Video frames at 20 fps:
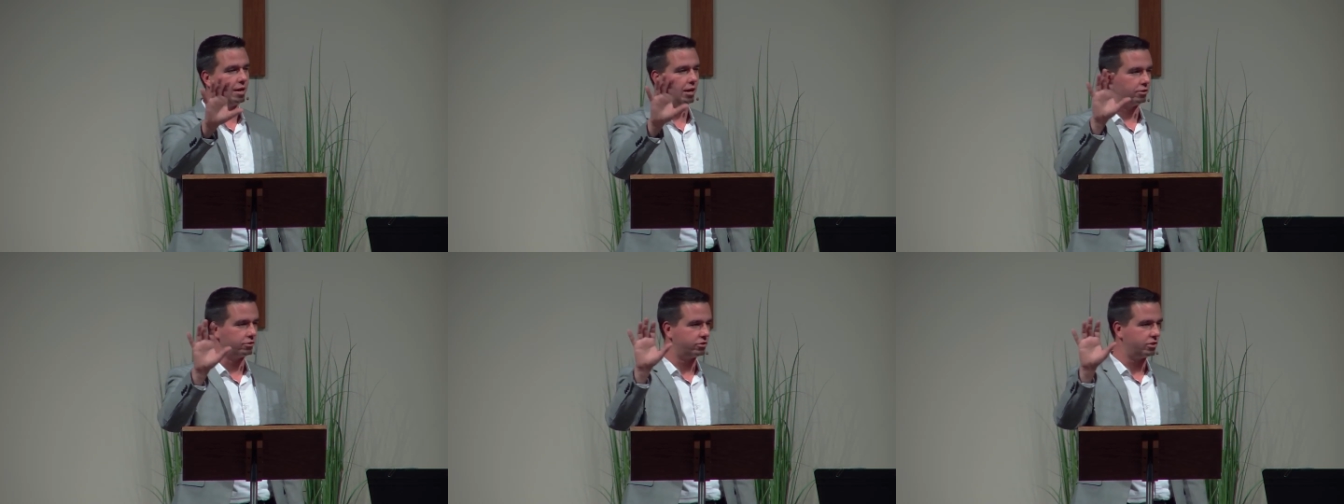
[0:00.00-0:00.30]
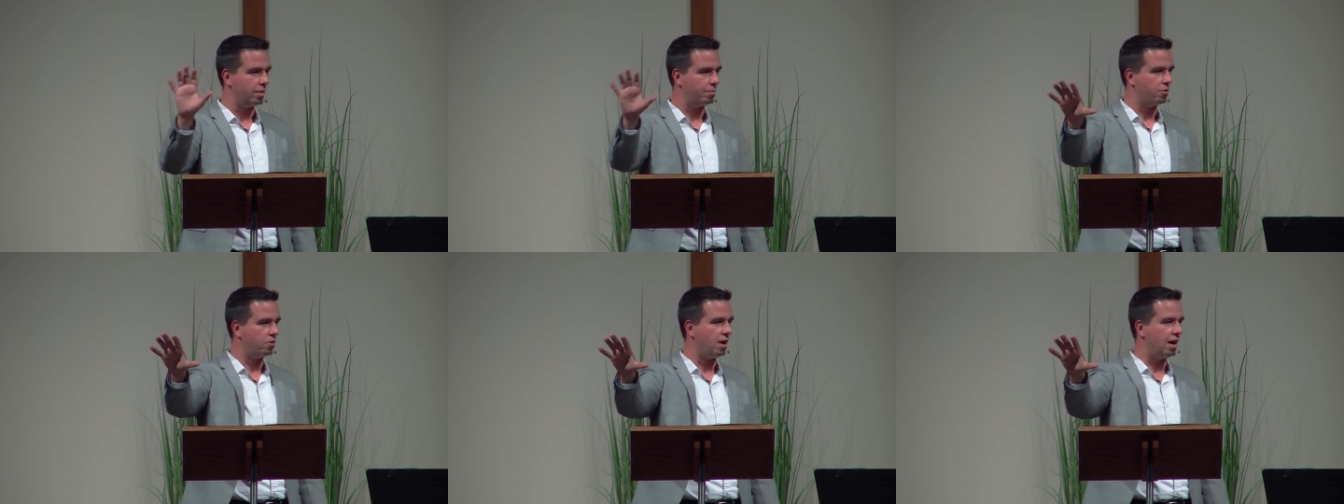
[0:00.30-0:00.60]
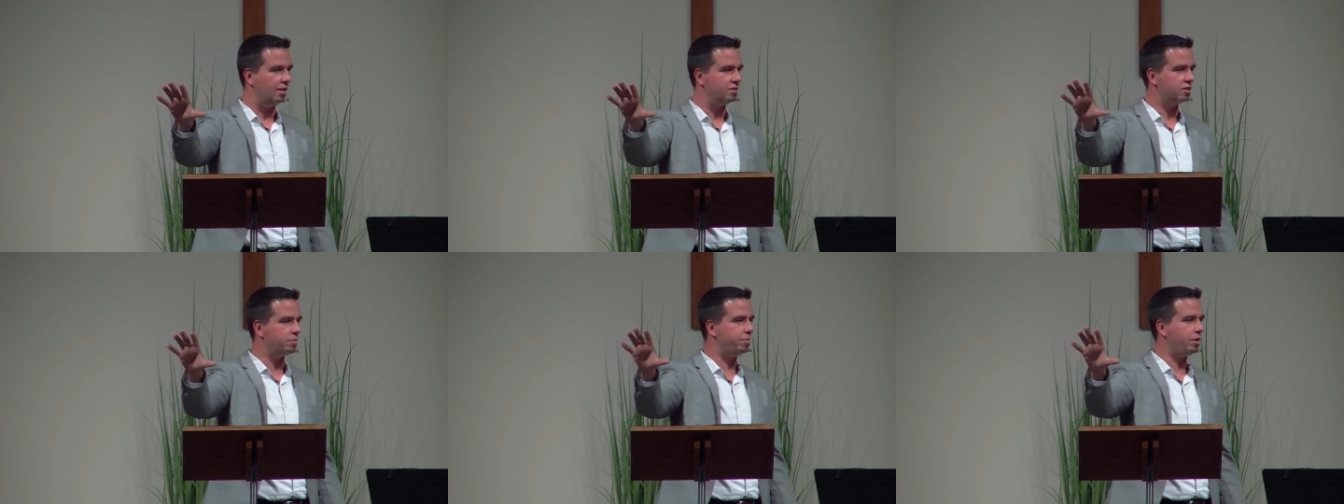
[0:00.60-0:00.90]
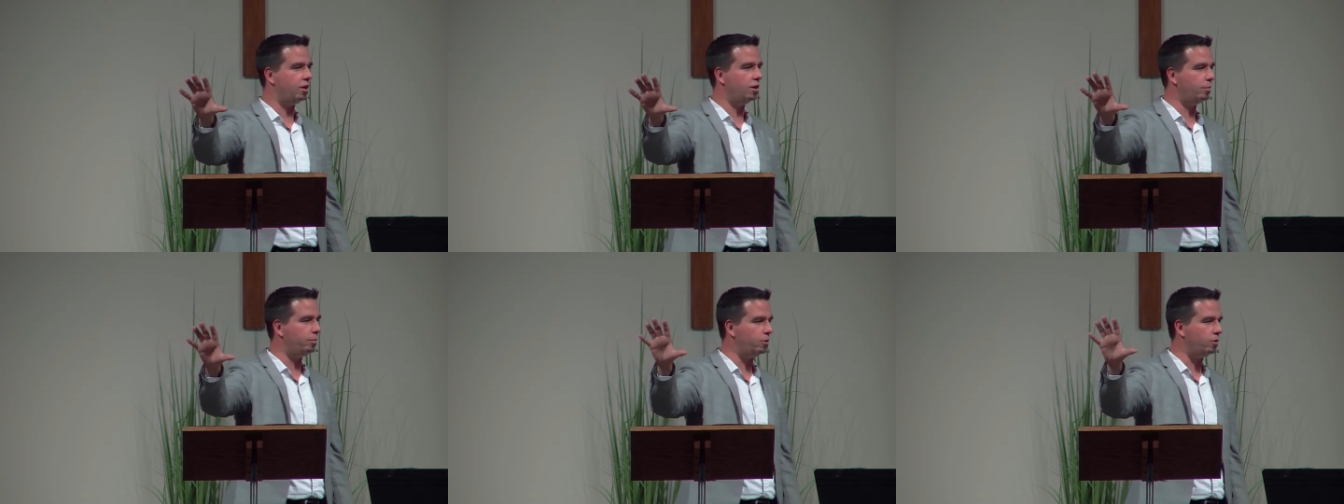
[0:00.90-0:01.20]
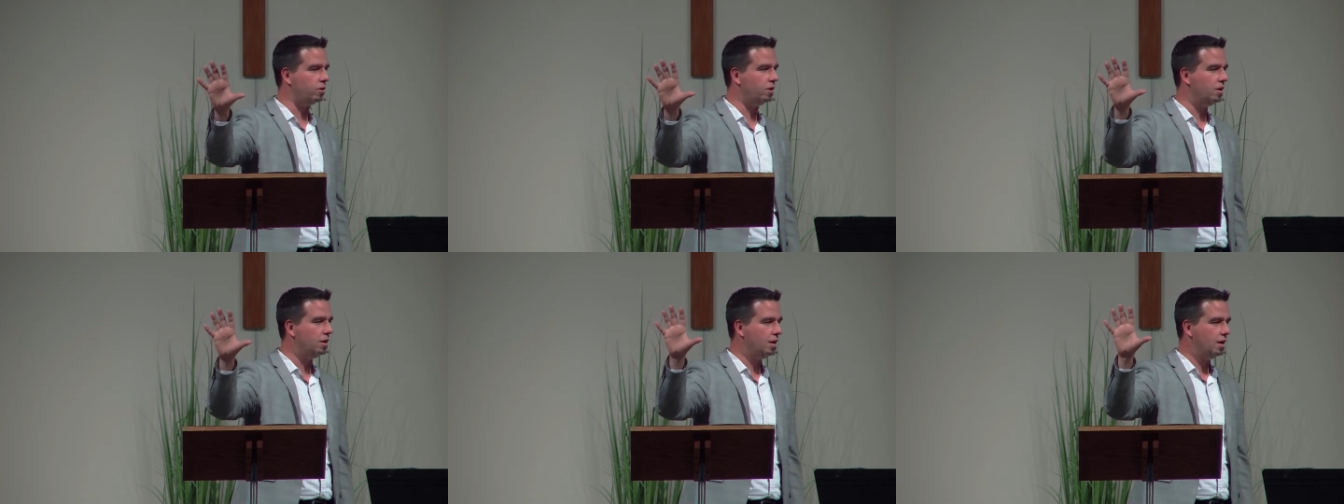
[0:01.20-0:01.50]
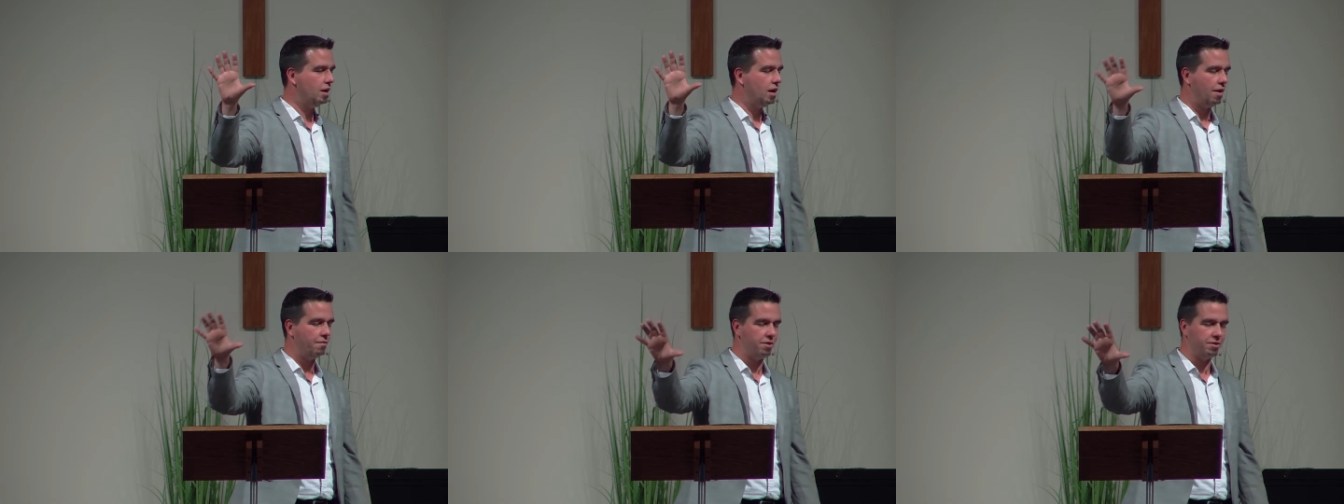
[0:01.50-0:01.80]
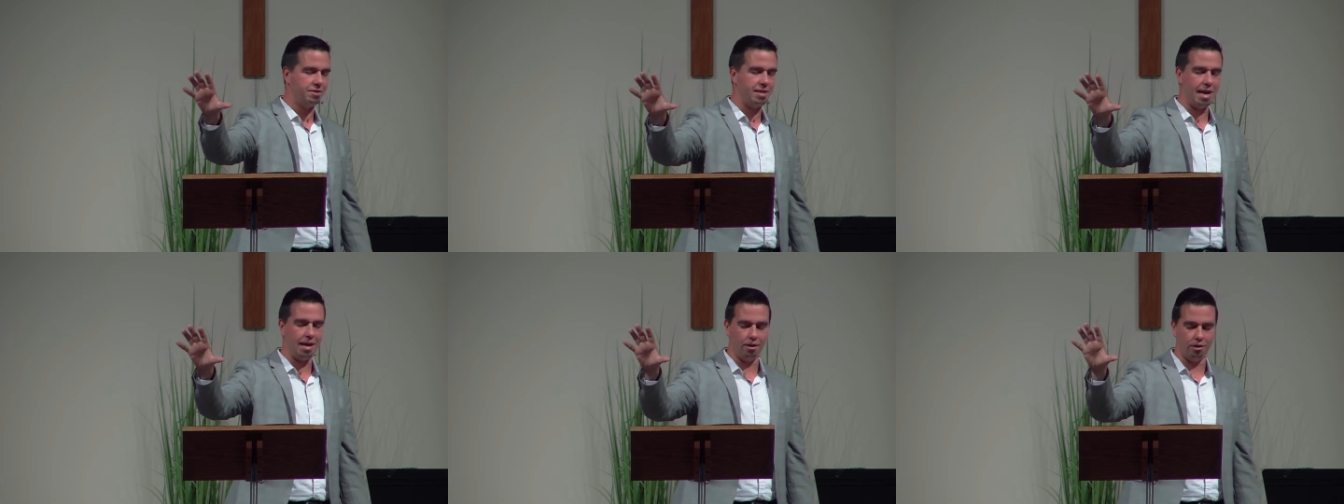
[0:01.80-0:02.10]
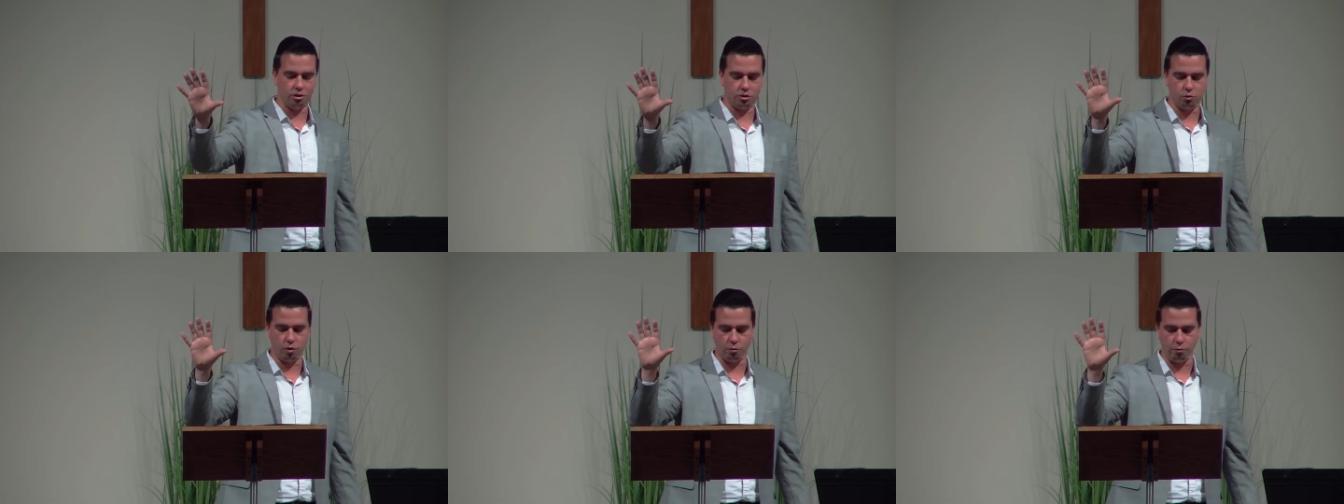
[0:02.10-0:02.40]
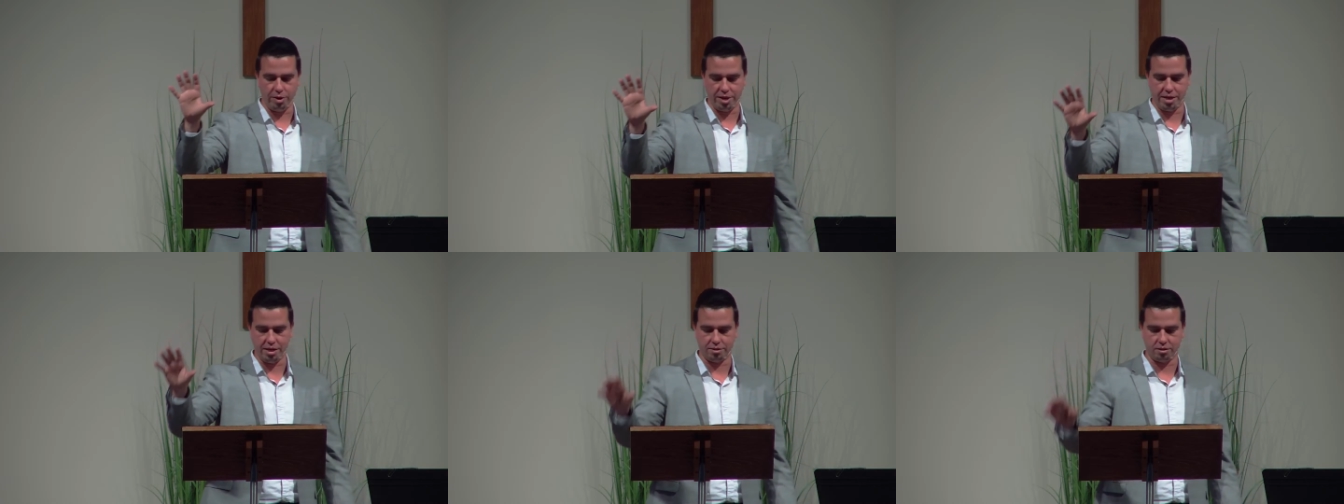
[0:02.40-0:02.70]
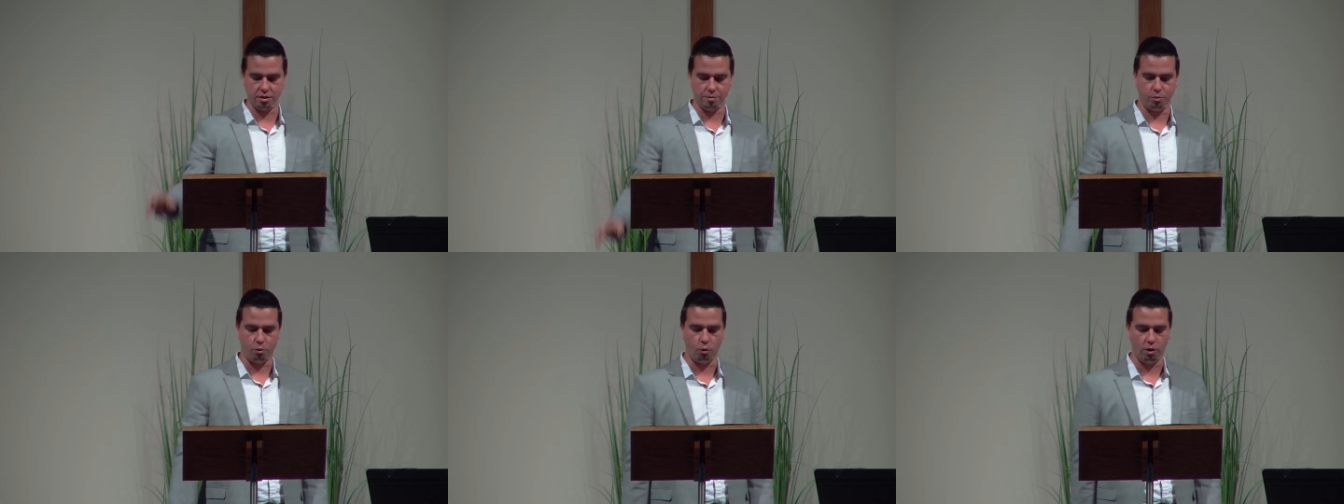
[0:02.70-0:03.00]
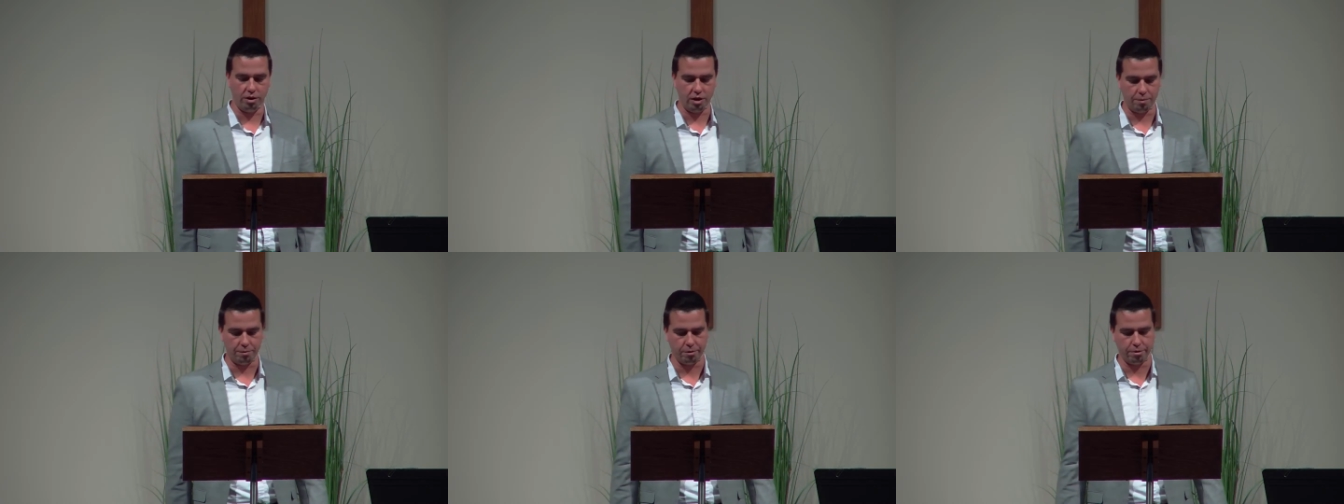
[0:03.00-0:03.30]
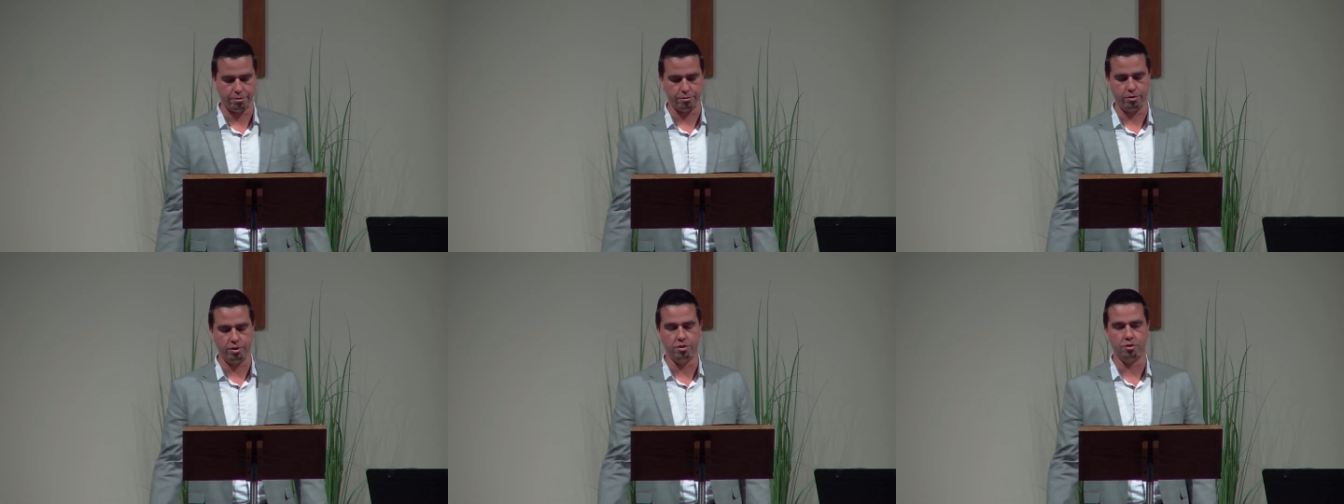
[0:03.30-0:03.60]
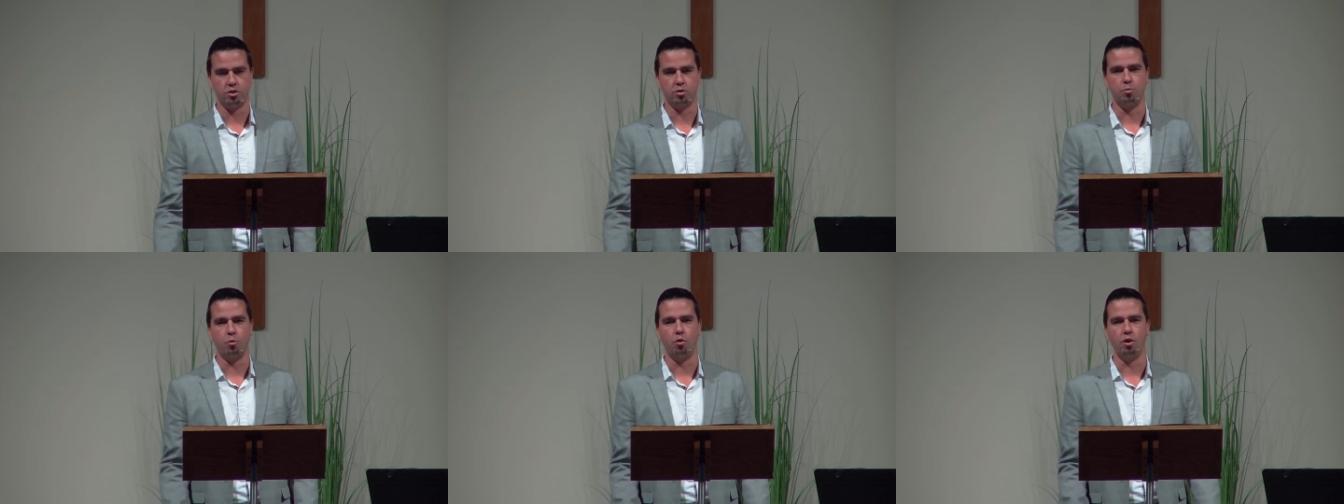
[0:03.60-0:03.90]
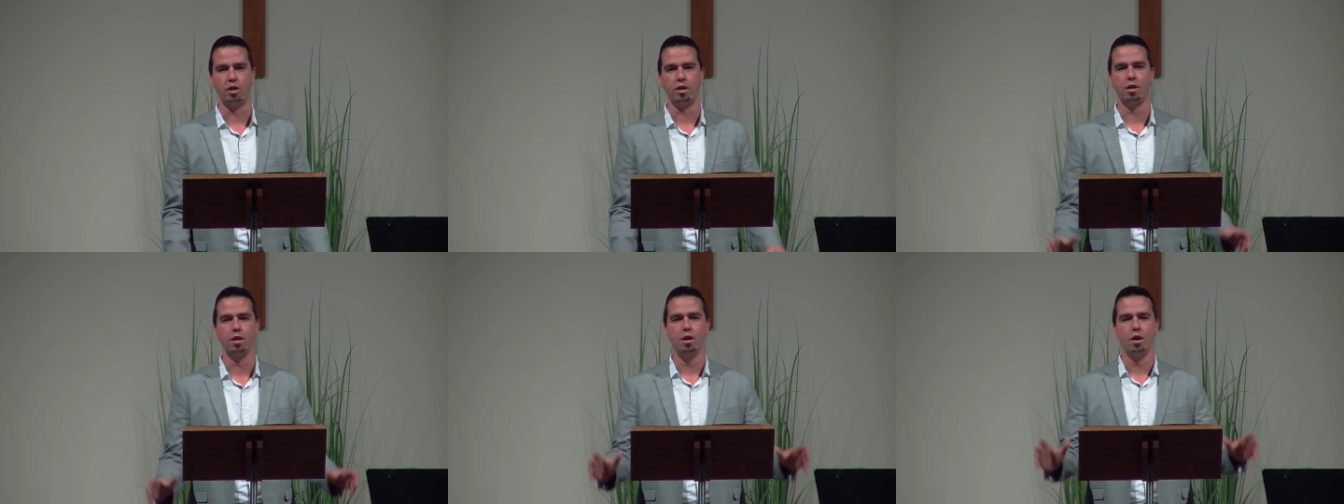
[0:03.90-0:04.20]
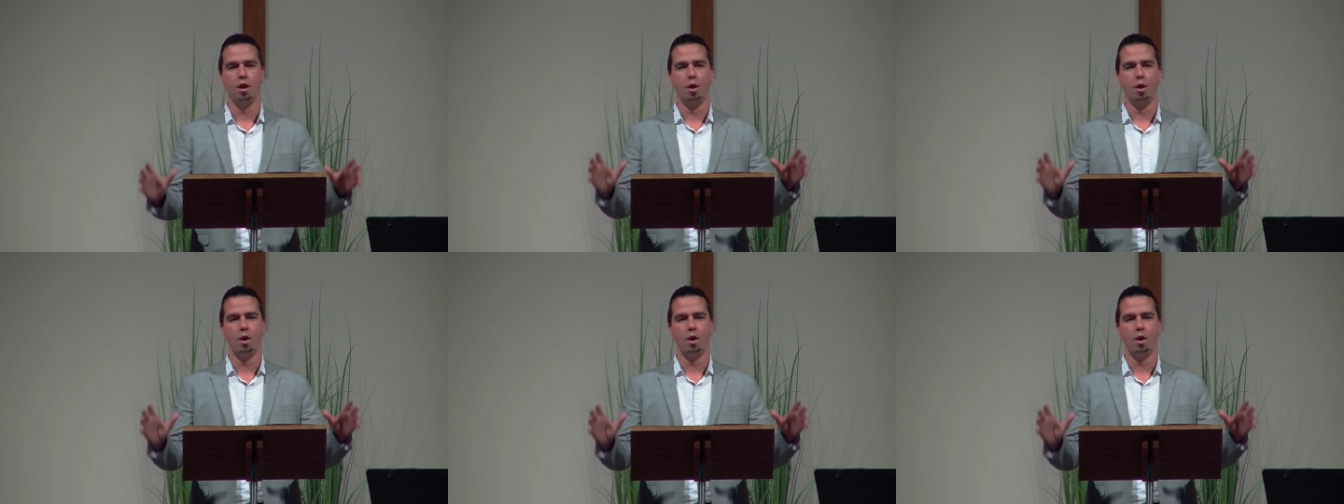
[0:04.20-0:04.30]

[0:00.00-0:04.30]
I'll summarize the parable of the talents when we get to point number three this morning.